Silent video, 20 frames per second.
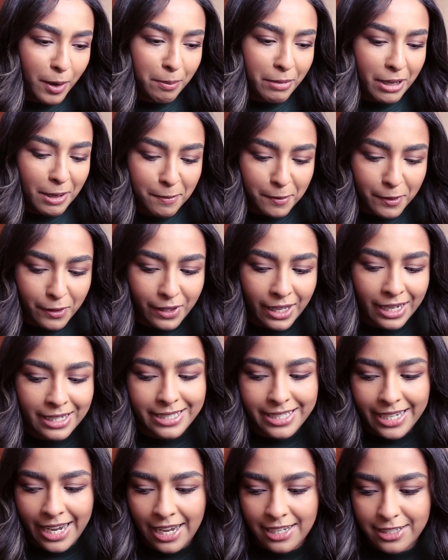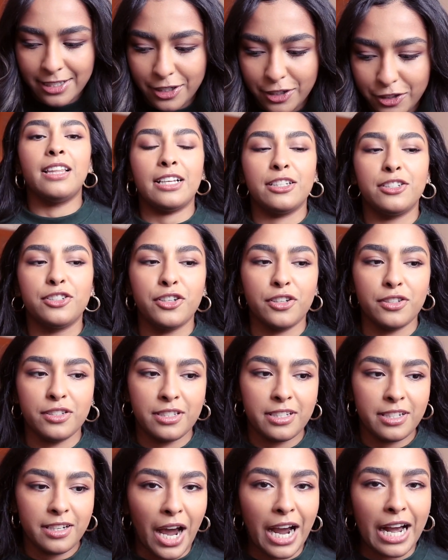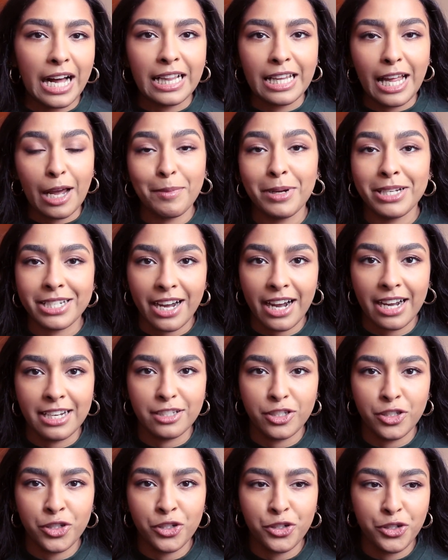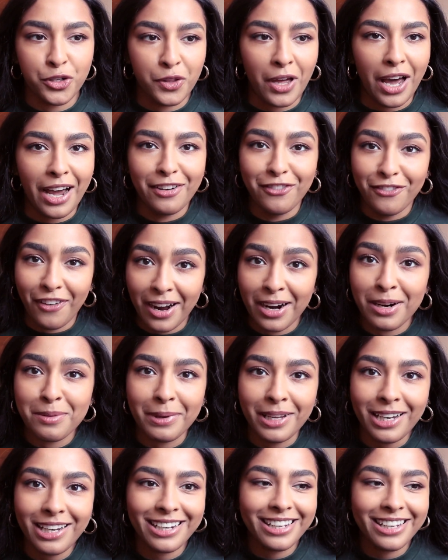people at a desk that's just acclimatized to that environment.